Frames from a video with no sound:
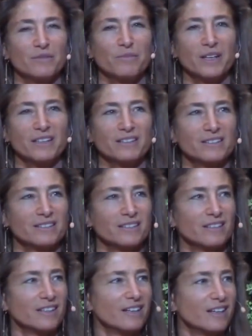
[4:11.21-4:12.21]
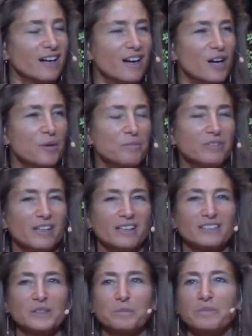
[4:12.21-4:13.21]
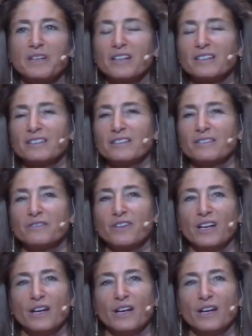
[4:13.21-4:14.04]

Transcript: by this complex mix of